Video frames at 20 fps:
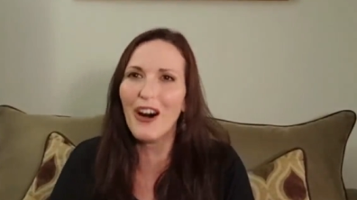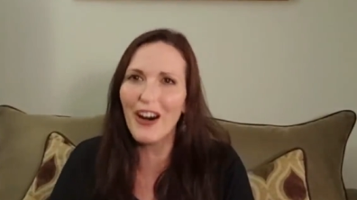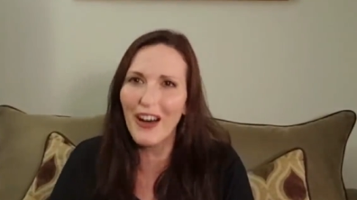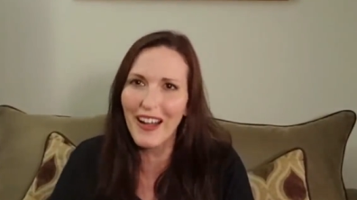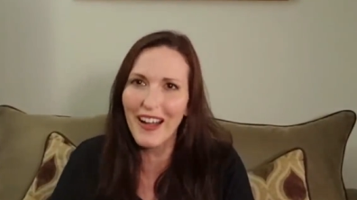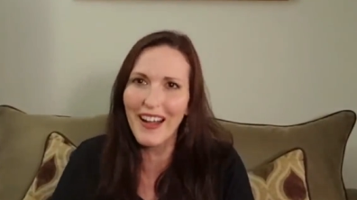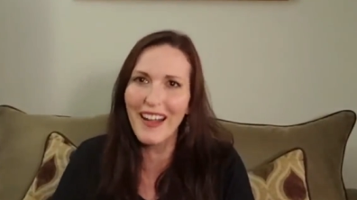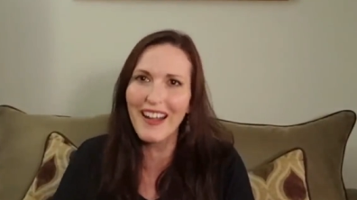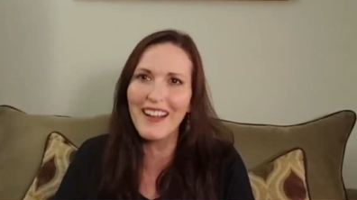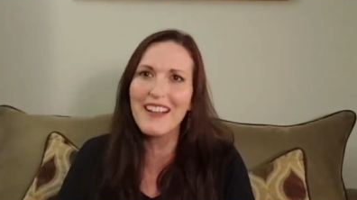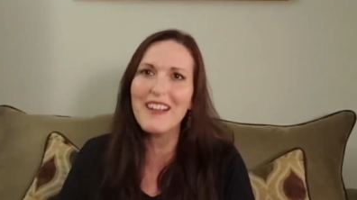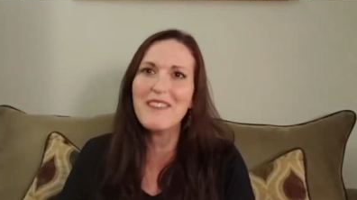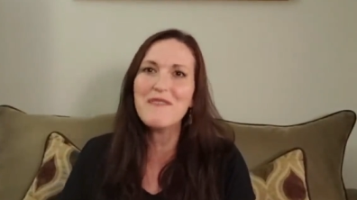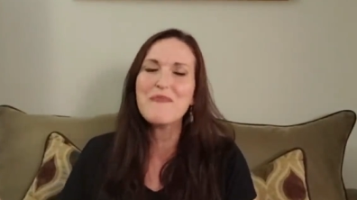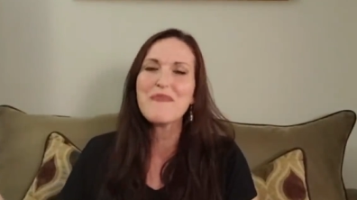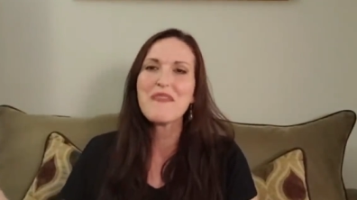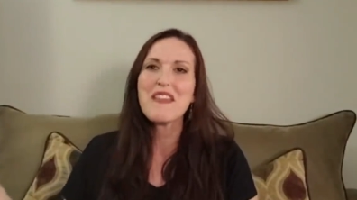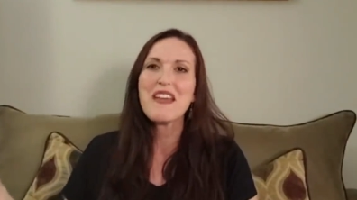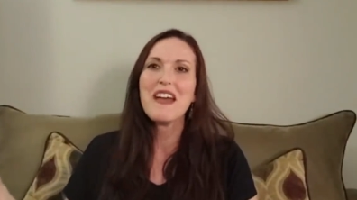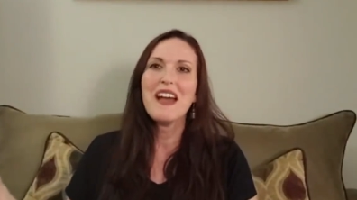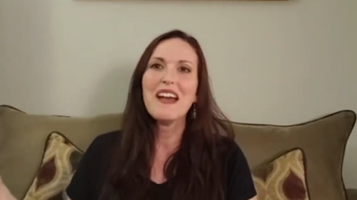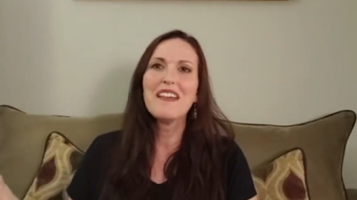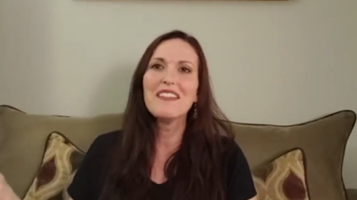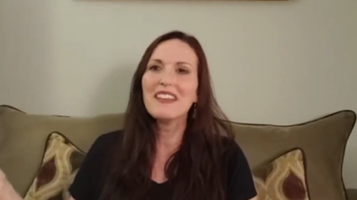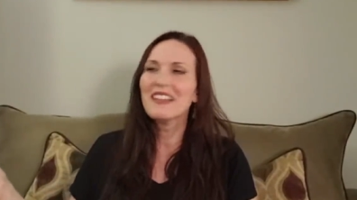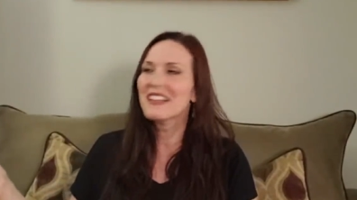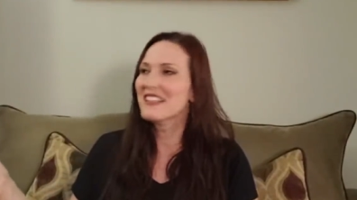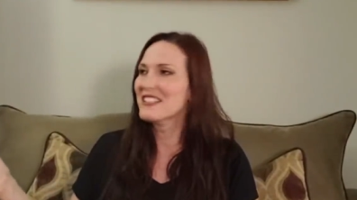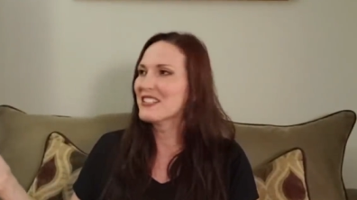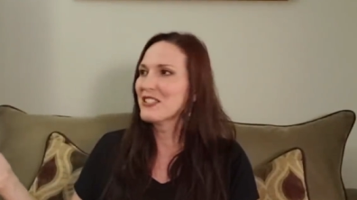on and
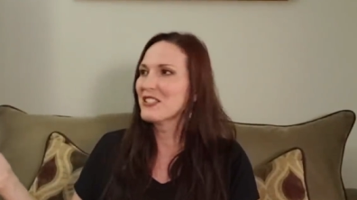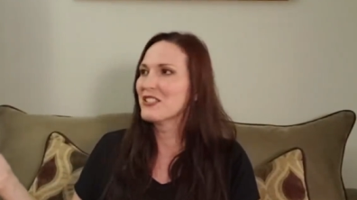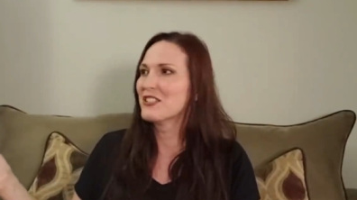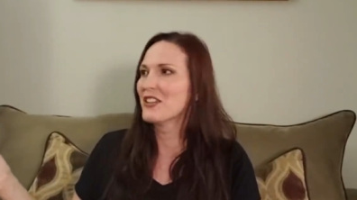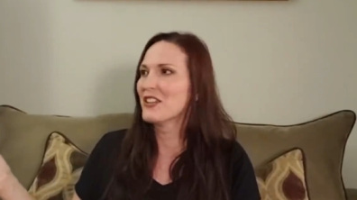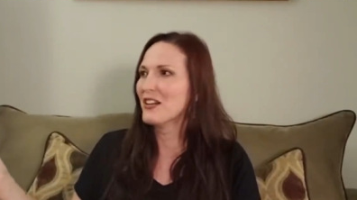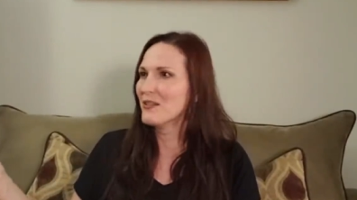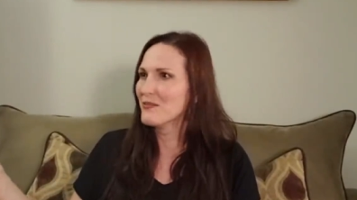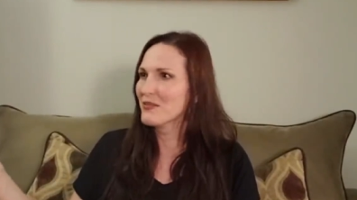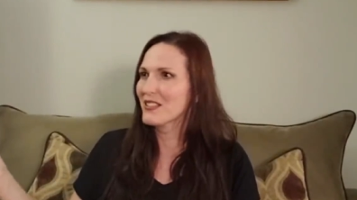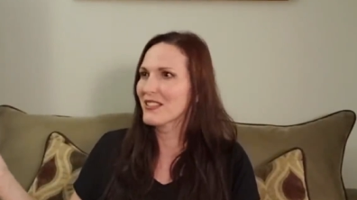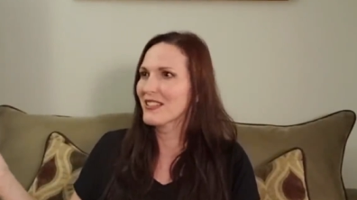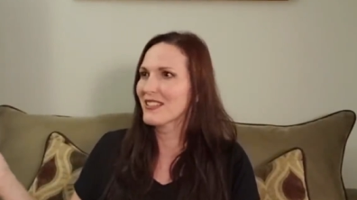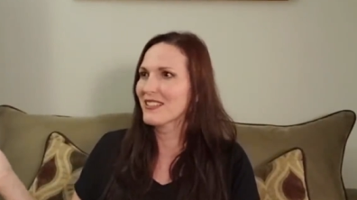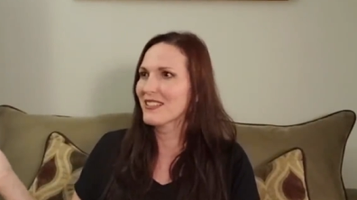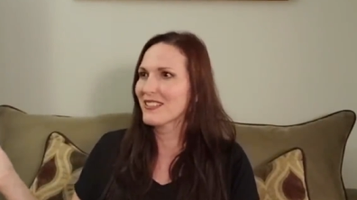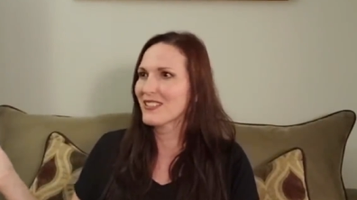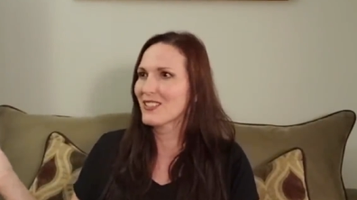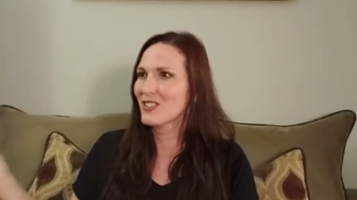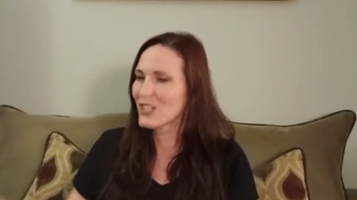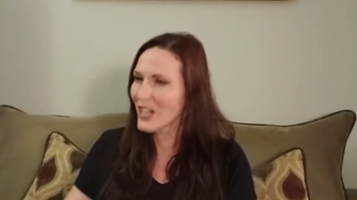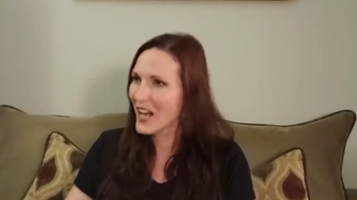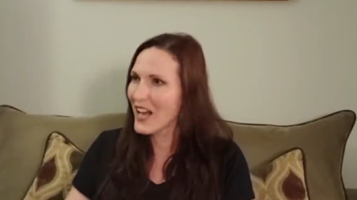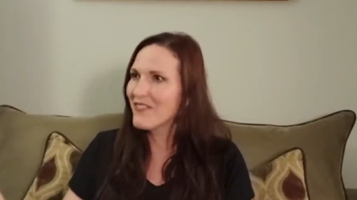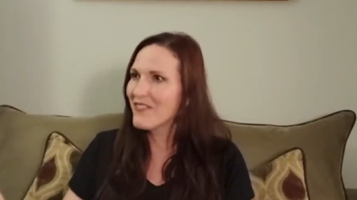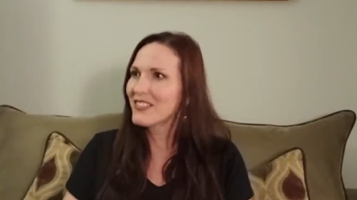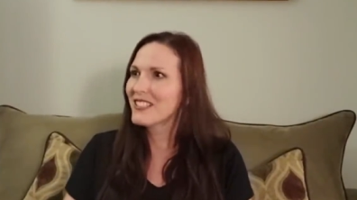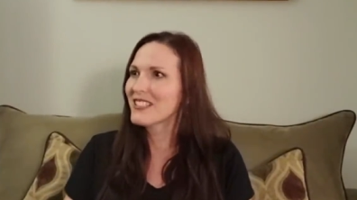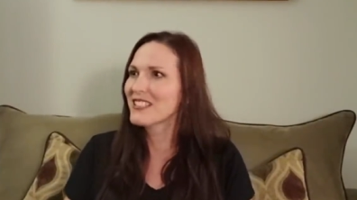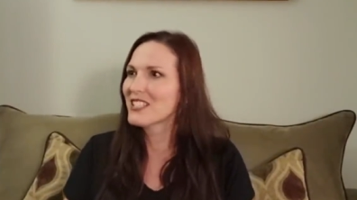then he just dumps like this
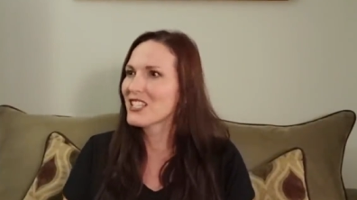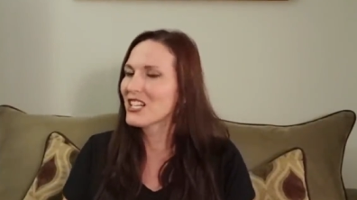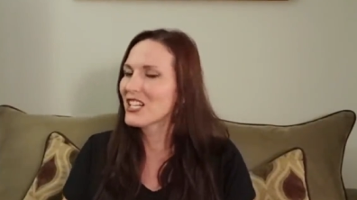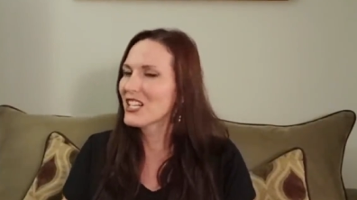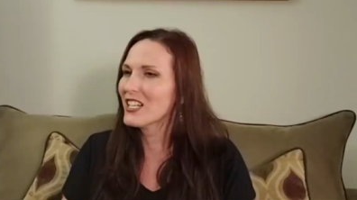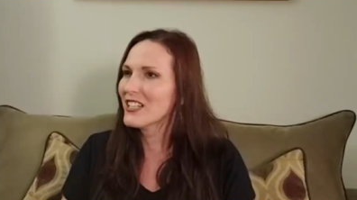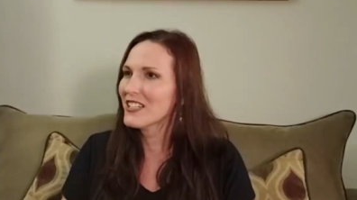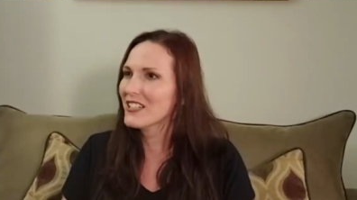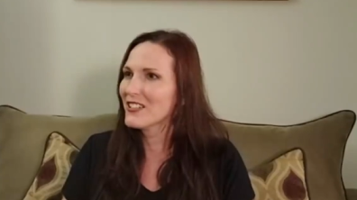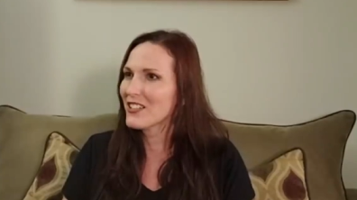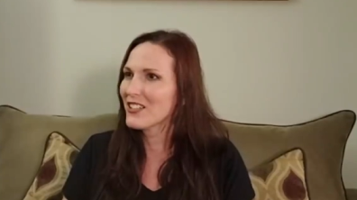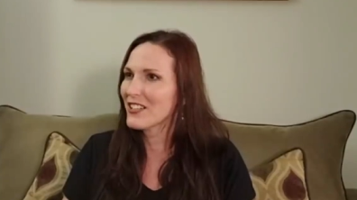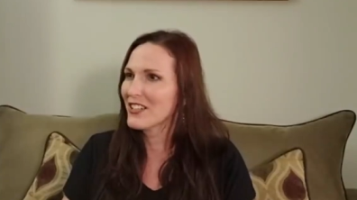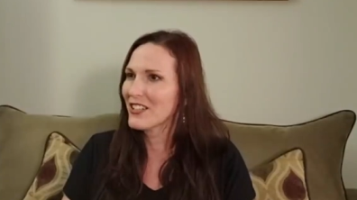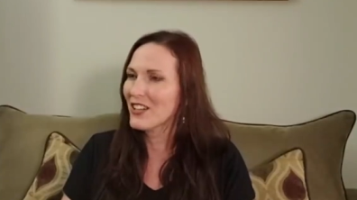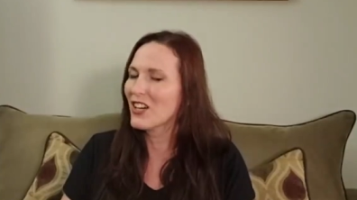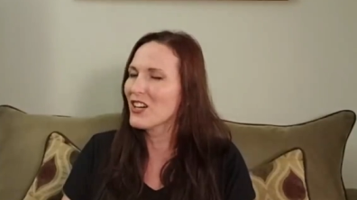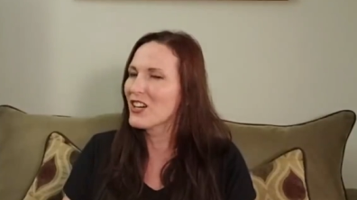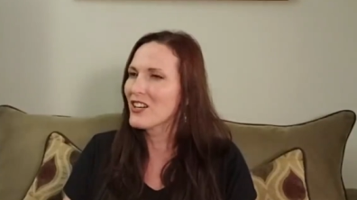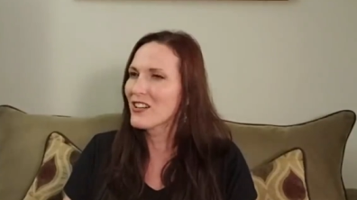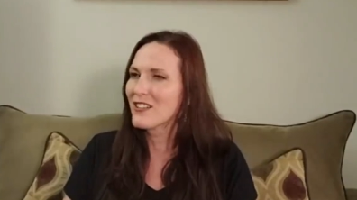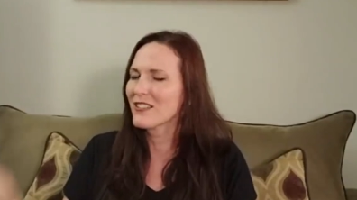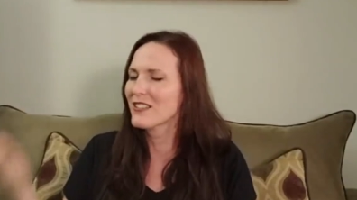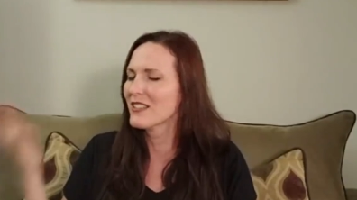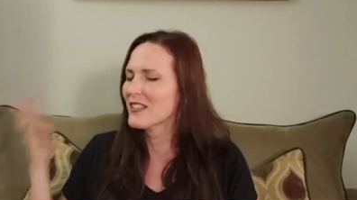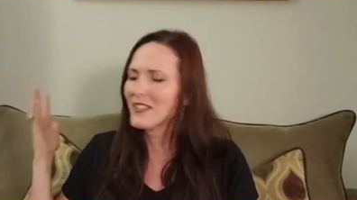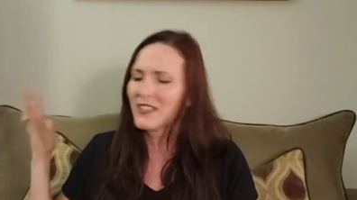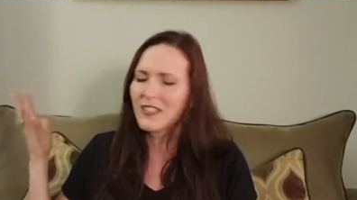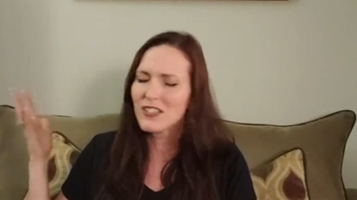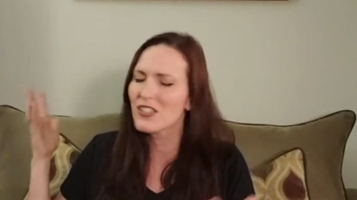gravelly dirt in our yard
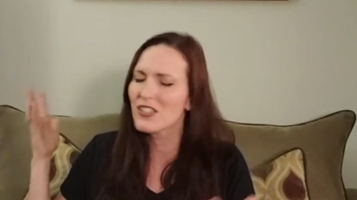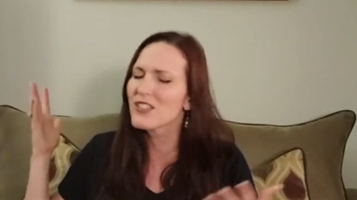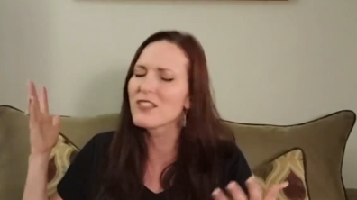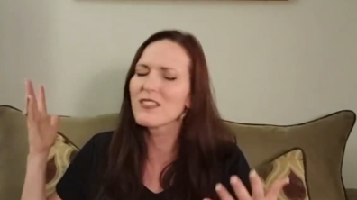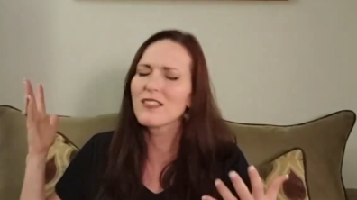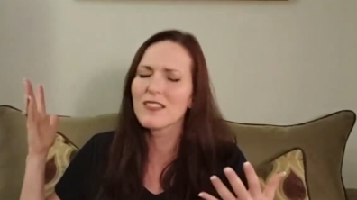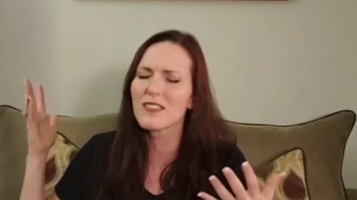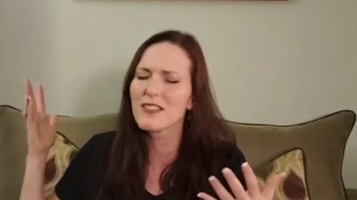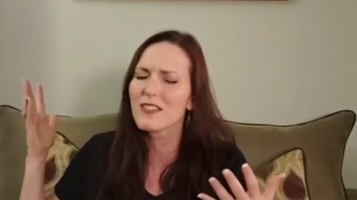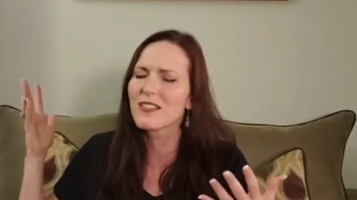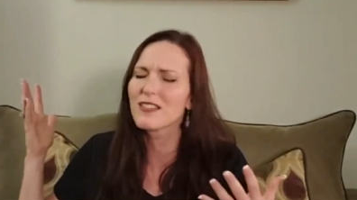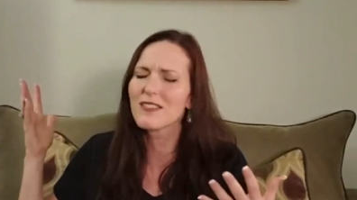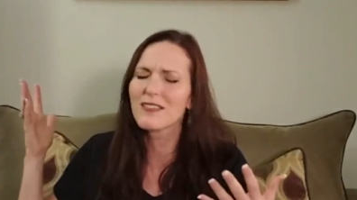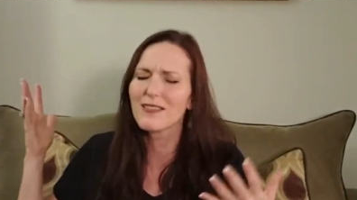that it just looks